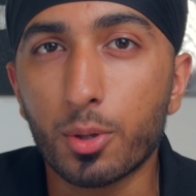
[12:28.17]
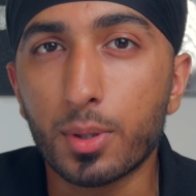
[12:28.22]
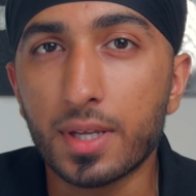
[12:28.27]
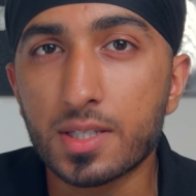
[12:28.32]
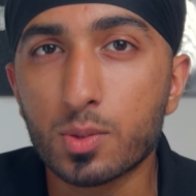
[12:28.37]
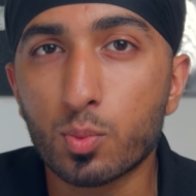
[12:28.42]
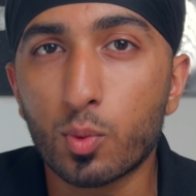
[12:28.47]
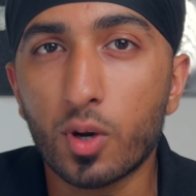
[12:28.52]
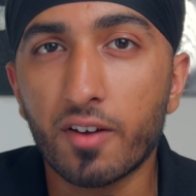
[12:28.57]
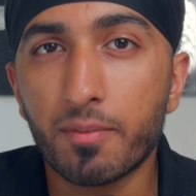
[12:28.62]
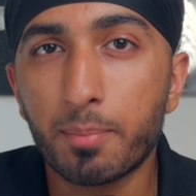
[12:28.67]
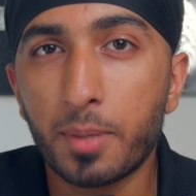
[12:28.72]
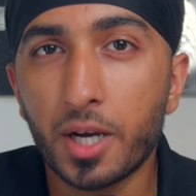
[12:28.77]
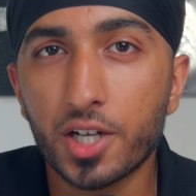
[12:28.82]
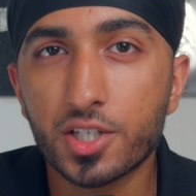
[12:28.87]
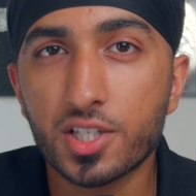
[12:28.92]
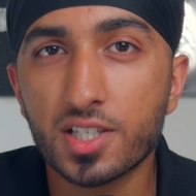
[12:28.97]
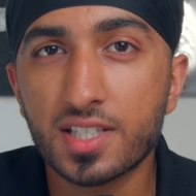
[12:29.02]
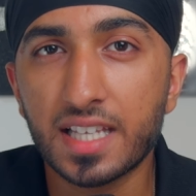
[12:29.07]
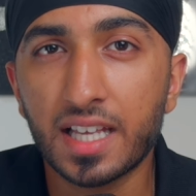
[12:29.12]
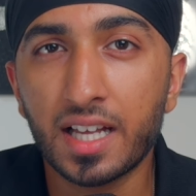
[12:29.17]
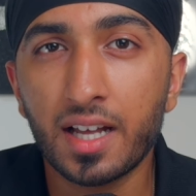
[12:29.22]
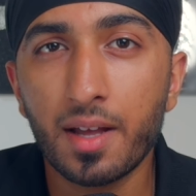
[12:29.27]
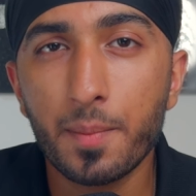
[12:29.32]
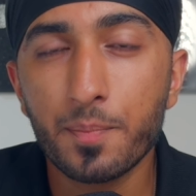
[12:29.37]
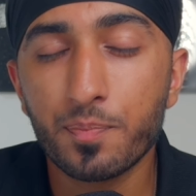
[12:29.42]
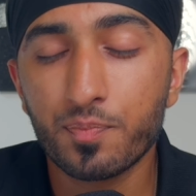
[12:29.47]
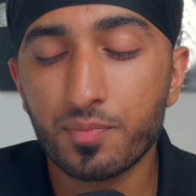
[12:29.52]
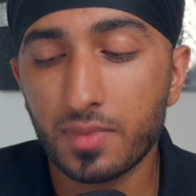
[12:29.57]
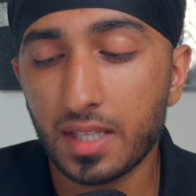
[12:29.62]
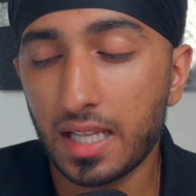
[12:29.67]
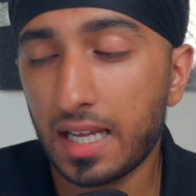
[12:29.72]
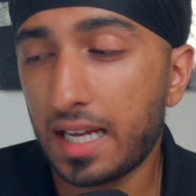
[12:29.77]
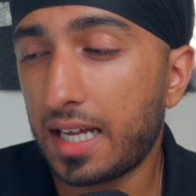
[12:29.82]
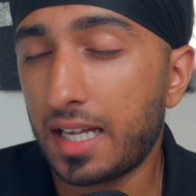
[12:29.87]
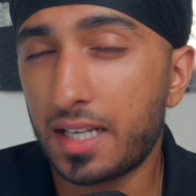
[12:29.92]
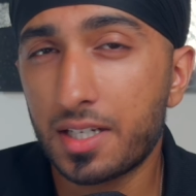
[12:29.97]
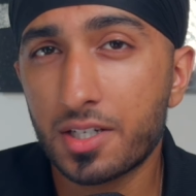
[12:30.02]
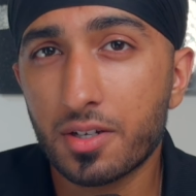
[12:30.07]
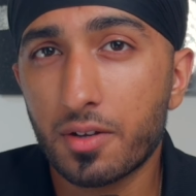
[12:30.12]
is worth purchasing,
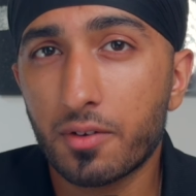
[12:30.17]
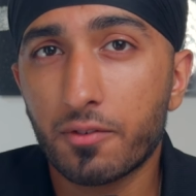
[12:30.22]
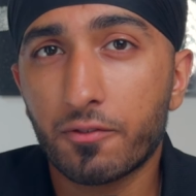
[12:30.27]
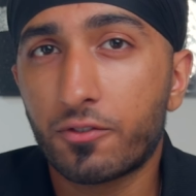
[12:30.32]
and